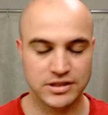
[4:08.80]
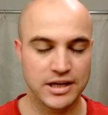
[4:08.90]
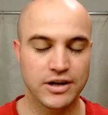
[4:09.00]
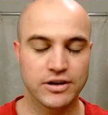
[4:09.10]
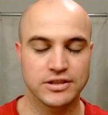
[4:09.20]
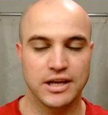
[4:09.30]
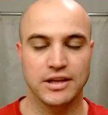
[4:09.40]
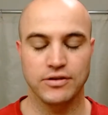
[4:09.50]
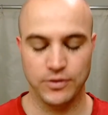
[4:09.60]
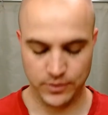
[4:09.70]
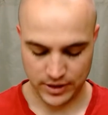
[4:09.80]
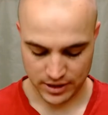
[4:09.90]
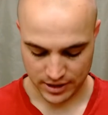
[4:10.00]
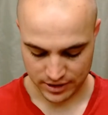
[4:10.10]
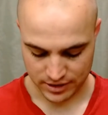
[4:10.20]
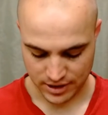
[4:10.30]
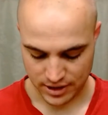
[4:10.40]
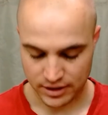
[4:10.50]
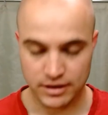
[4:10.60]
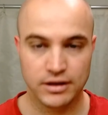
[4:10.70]
cedar scent to it, I
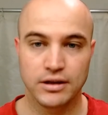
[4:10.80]
thought,